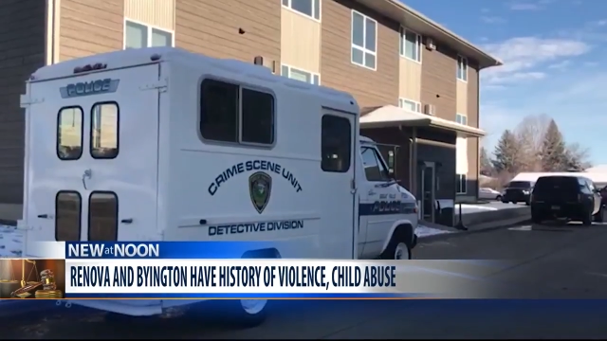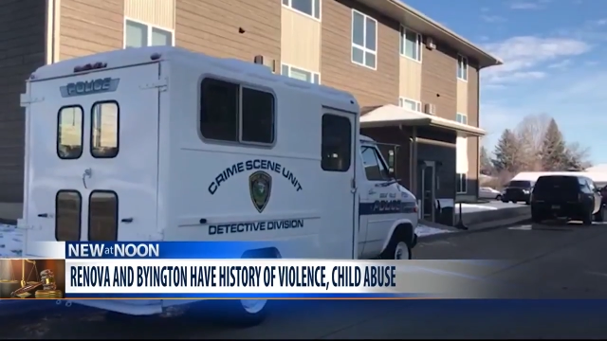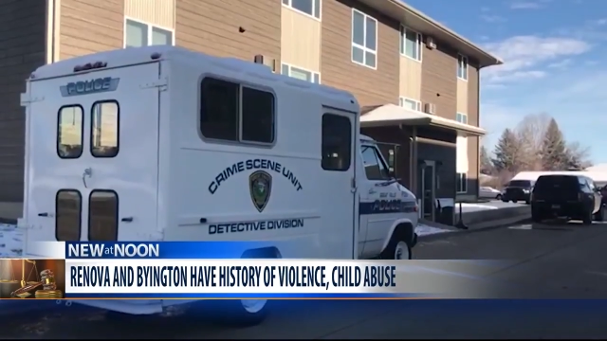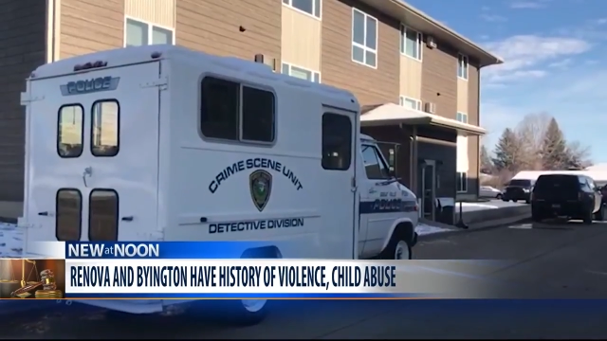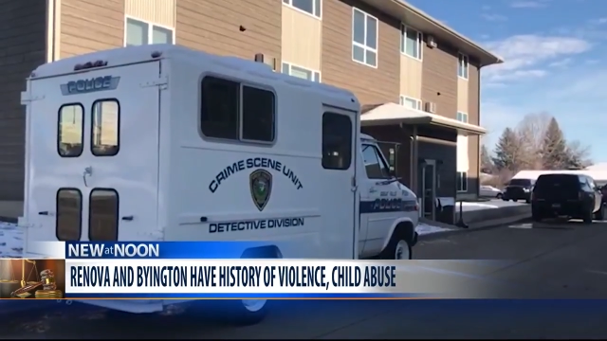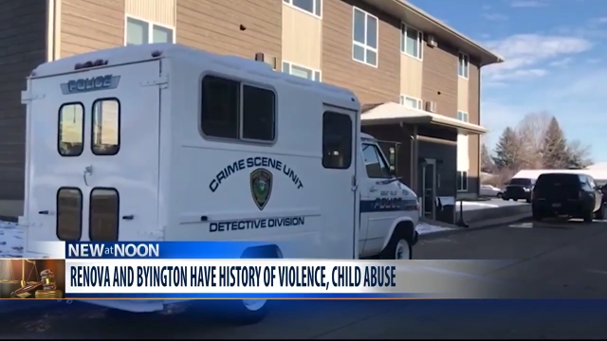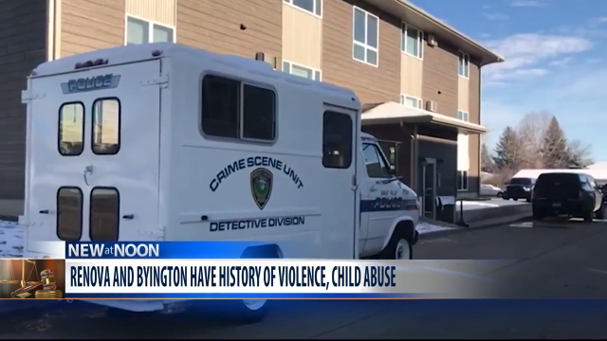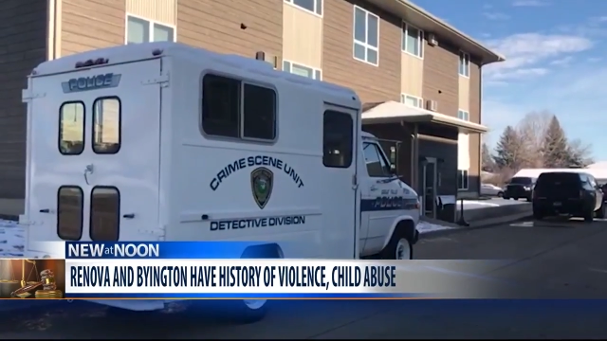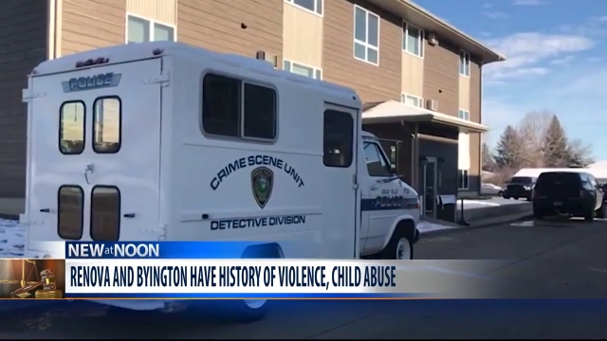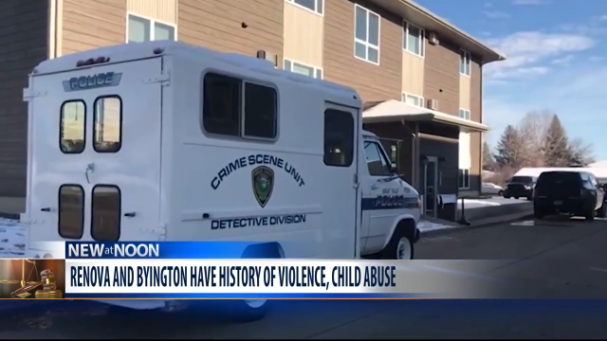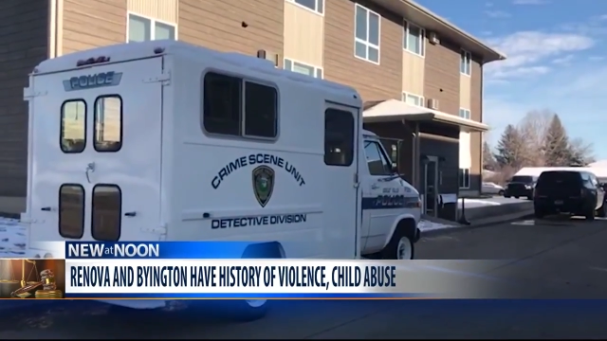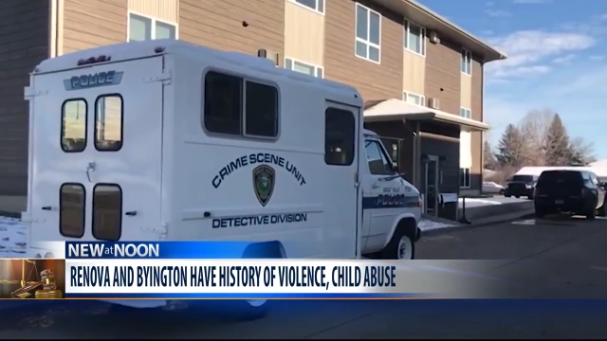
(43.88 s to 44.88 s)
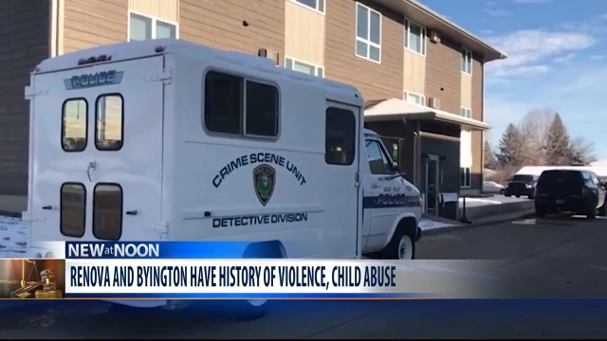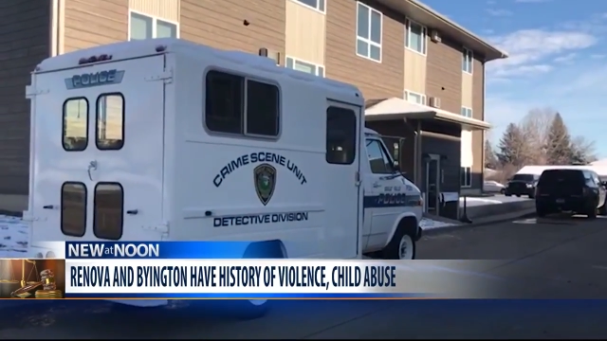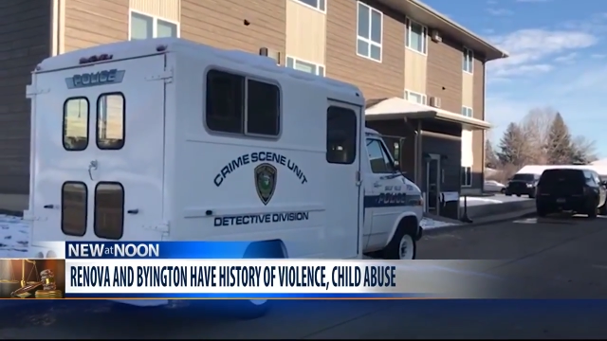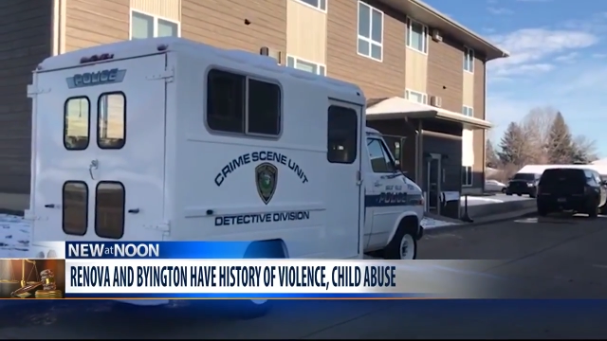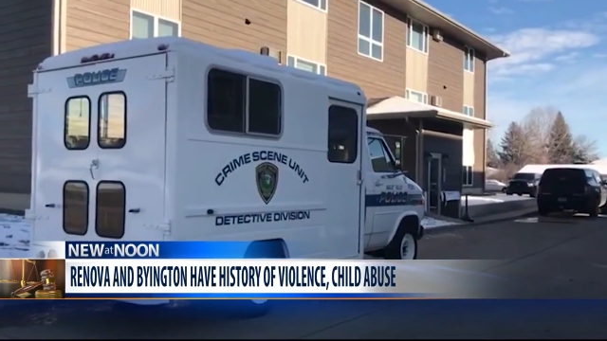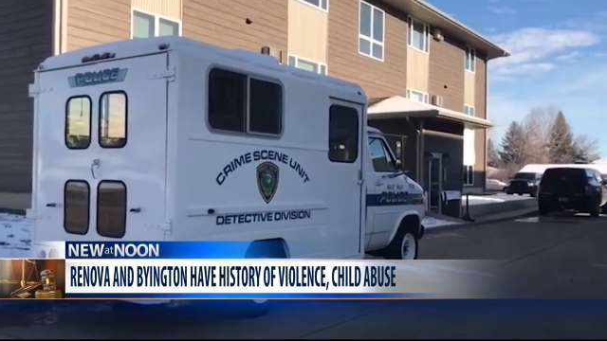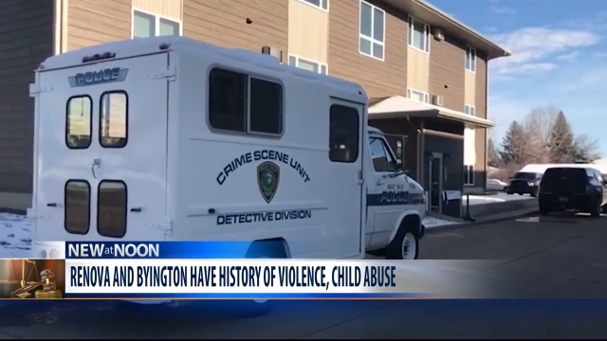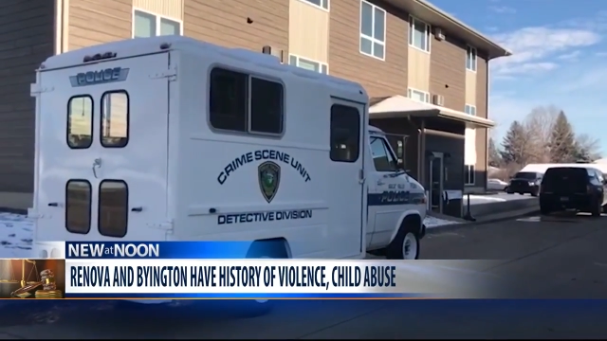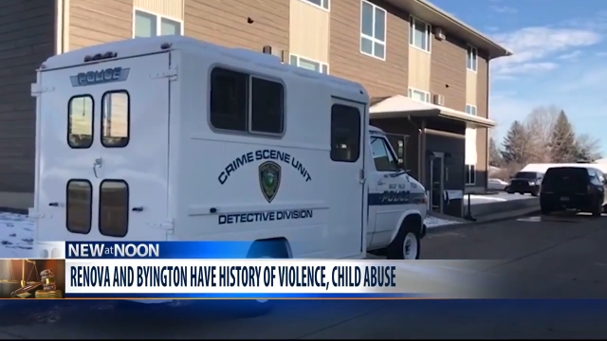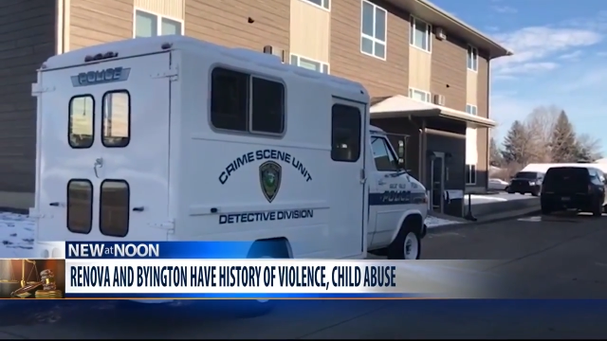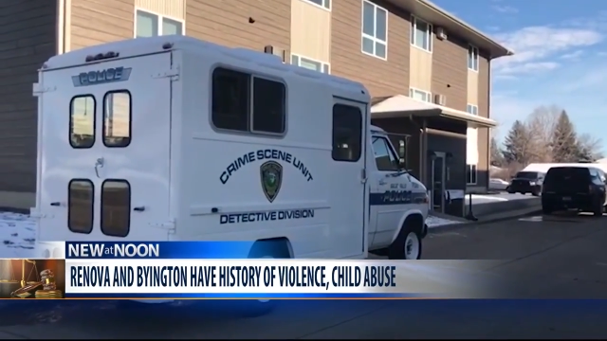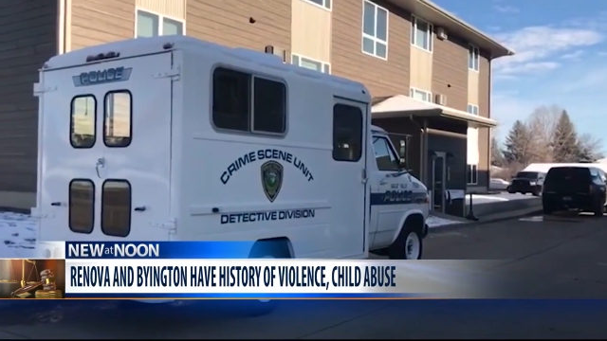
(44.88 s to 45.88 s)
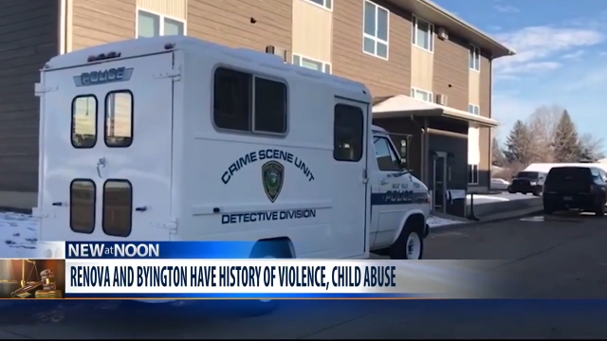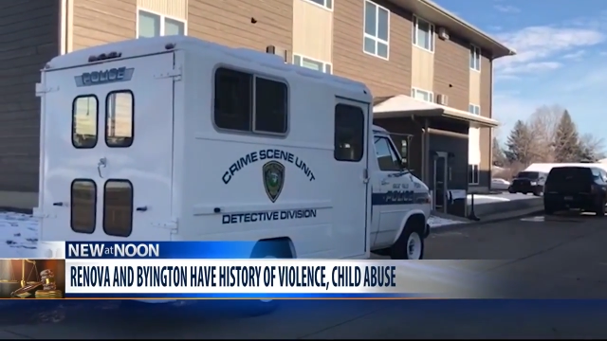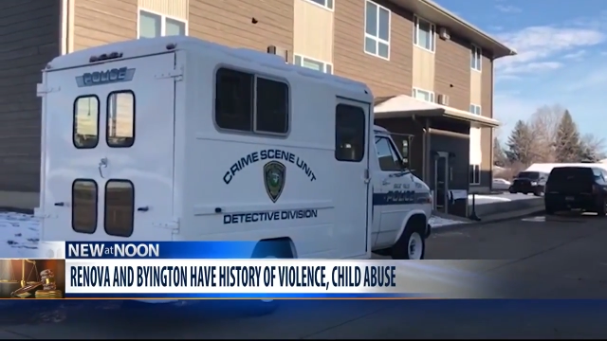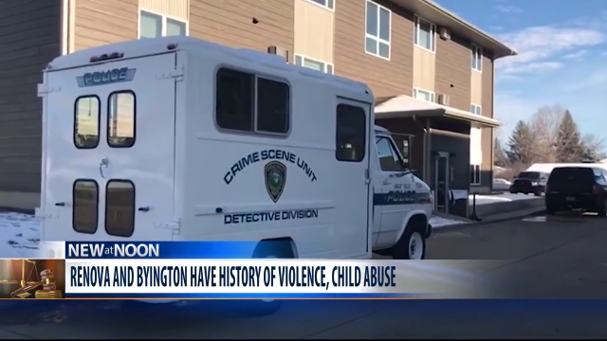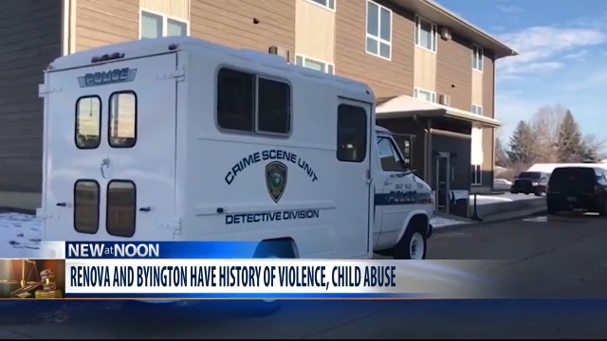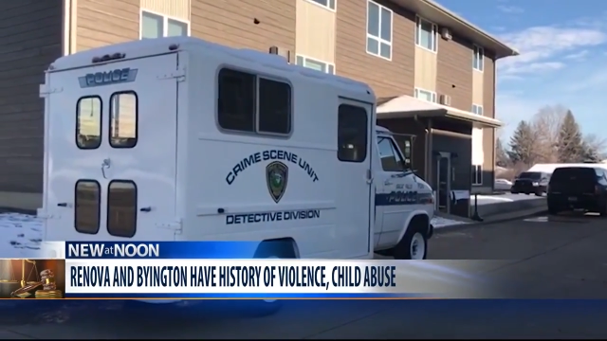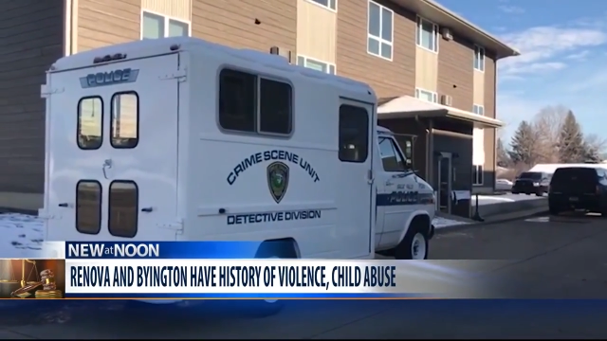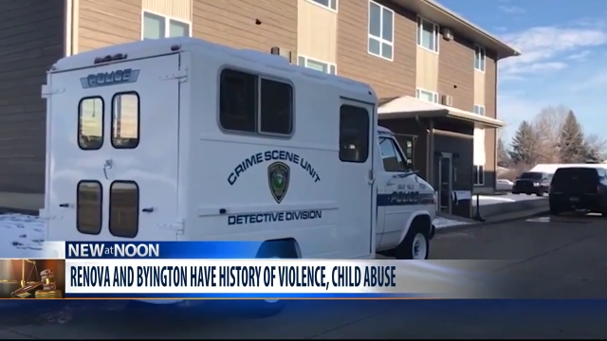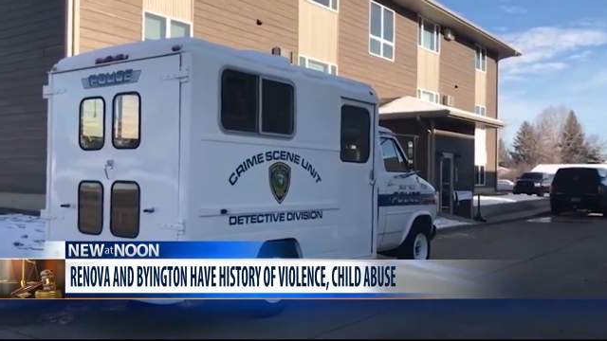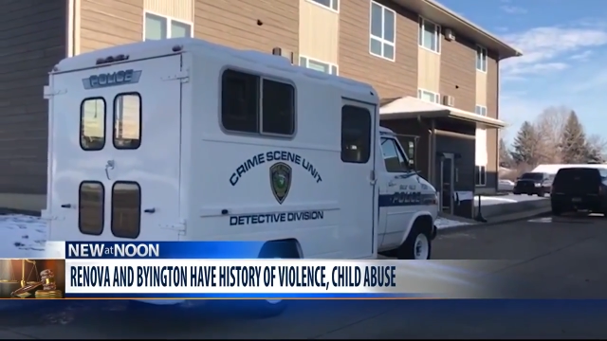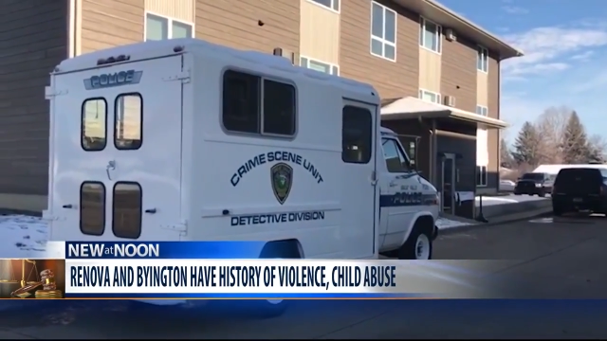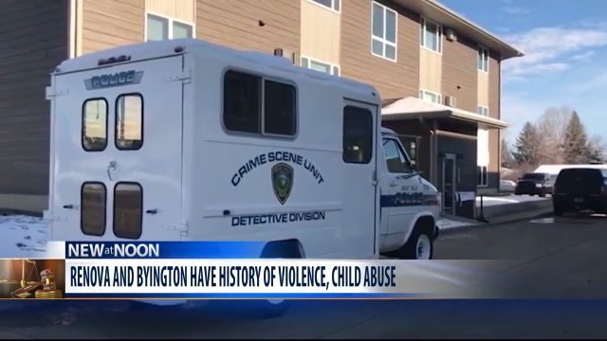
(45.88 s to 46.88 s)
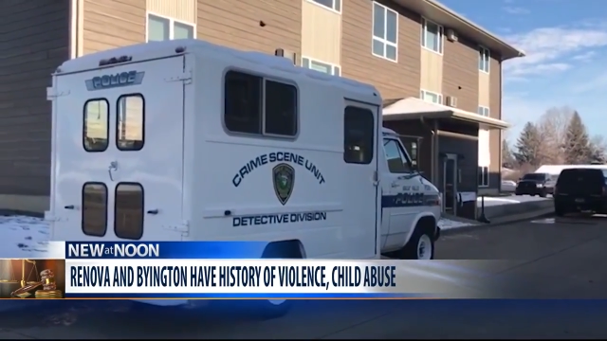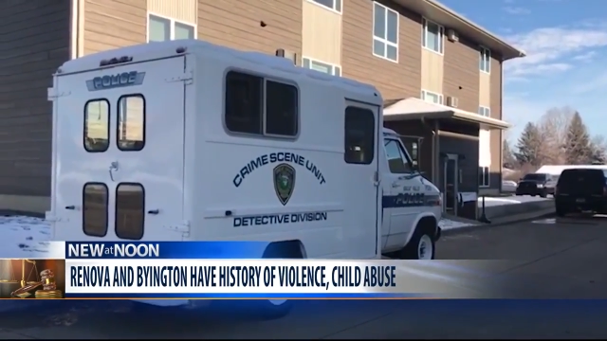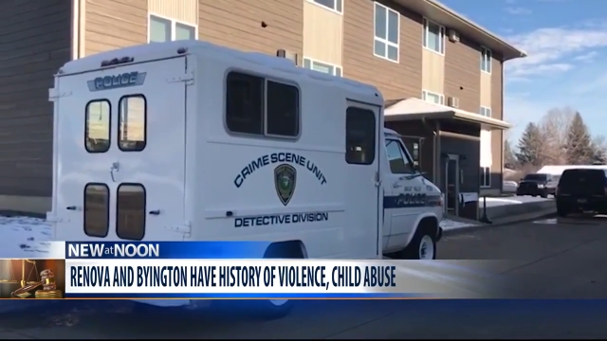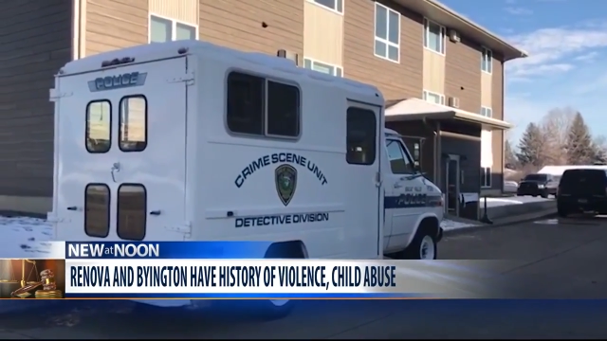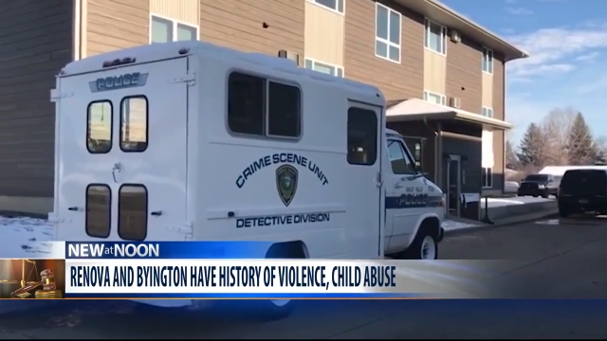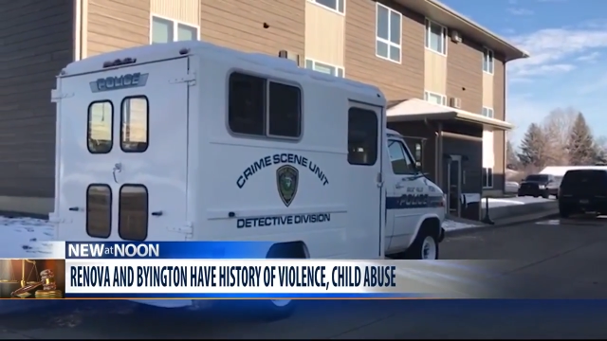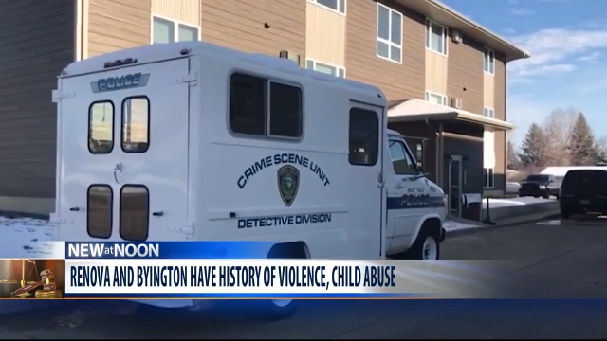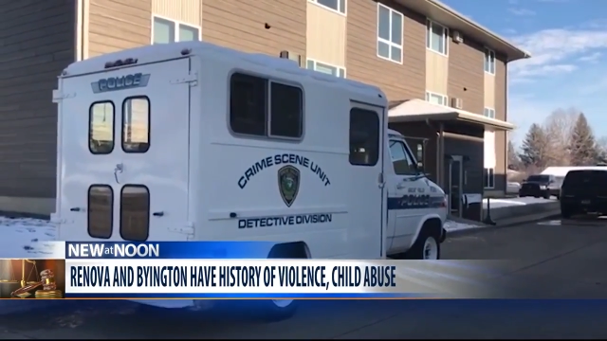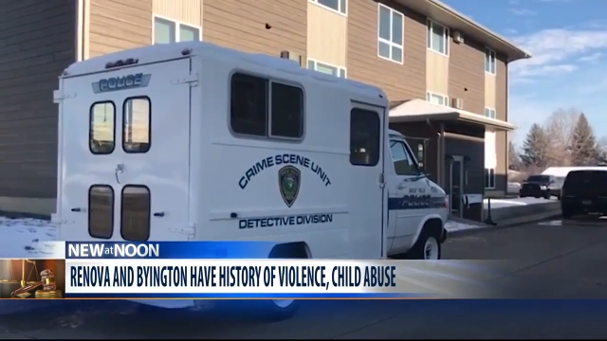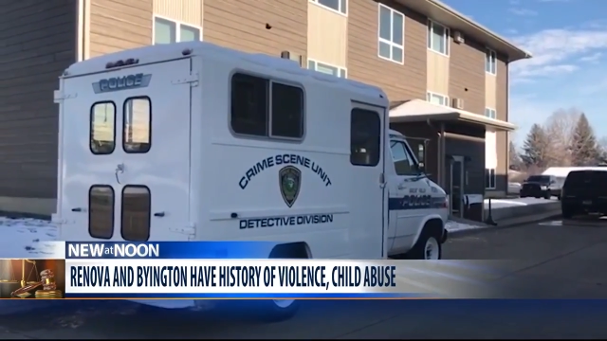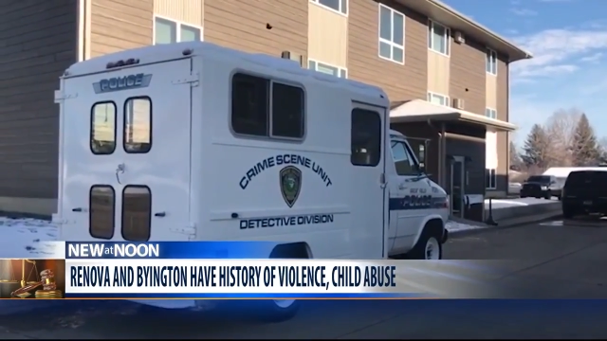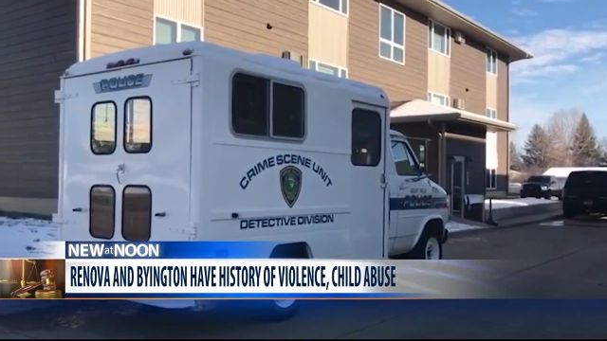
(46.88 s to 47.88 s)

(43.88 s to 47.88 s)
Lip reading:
(no speaker visible)